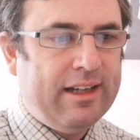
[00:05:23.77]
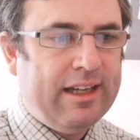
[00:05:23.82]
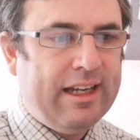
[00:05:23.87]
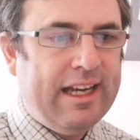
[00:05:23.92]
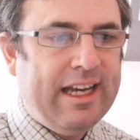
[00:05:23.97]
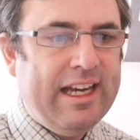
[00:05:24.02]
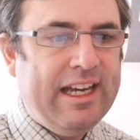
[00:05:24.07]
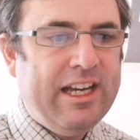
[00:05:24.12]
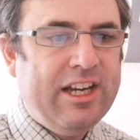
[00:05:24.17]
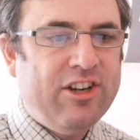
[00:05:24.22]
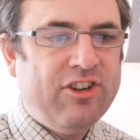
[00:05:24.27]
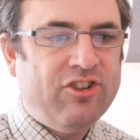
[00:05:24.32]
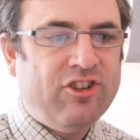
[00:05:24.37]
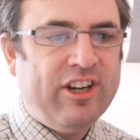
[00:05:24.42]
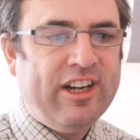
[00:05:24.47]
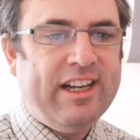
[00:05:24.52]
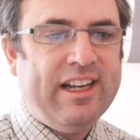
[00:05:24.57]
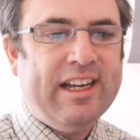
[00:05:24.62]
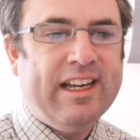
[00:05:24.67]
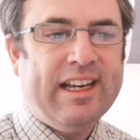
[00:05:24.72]
he,
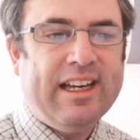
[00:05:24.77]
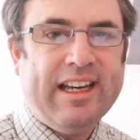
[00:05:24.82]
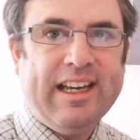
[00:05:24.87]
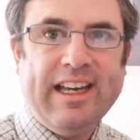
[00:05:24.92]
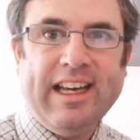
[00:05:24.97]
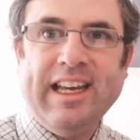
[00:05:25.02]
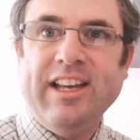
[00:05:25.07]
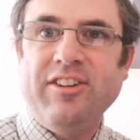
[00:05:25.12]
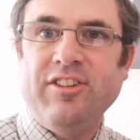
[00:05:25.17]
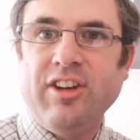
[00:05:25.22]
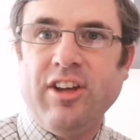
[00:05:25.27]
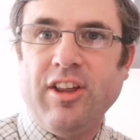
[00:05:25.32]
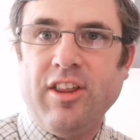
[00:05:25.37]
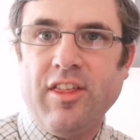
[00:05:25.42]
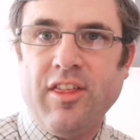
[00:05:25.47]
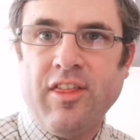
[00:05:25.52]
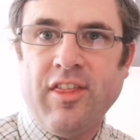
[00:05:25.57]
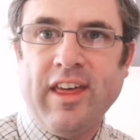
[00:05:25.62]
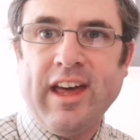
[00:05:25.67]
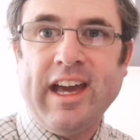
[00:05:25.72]
she, it,
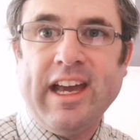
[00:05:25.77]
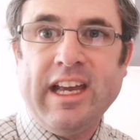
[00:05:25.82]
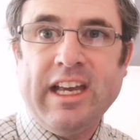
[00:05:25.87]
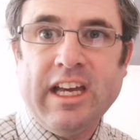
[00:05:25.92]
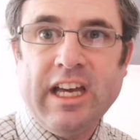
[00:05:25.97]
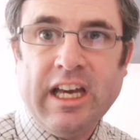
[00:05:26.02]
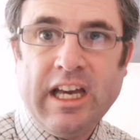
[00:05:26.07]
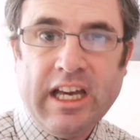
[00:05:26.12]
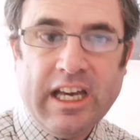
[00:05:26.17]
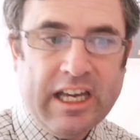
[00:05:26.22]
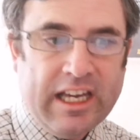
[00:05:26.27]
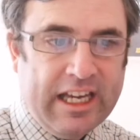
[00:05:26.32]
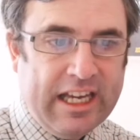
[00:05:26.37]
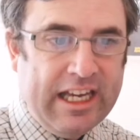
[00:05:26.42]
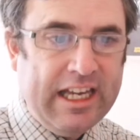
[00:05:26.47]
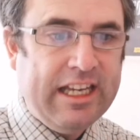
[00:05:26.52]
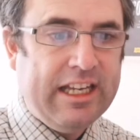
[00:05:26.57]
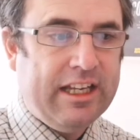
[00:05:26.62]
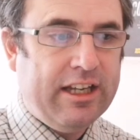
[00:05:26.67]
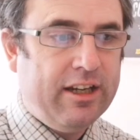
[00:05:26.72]
they,
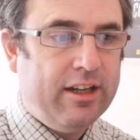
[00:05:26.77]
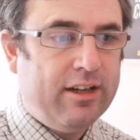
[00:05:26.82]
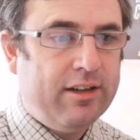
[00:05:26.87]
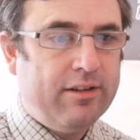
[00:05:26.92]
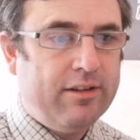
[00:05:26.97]
he.